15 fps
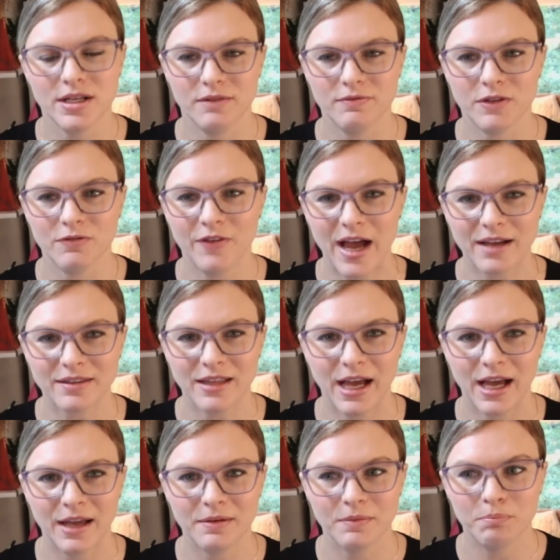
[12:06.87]
at the fact
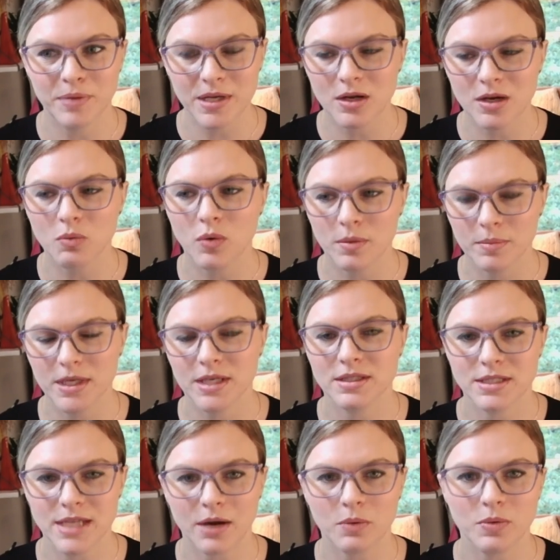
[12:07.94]
that being a woman in
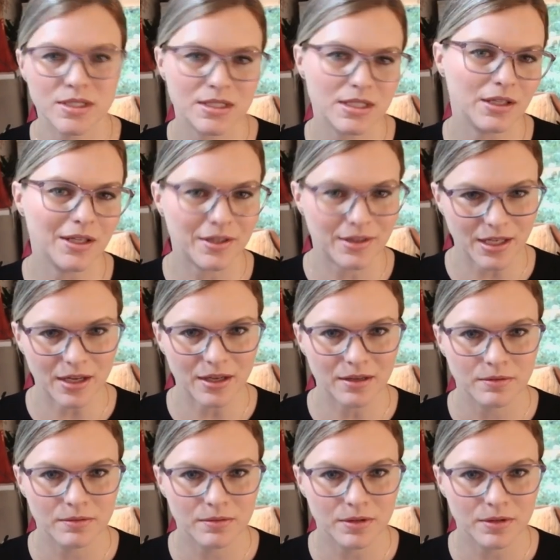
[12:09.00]
tech was still a thing.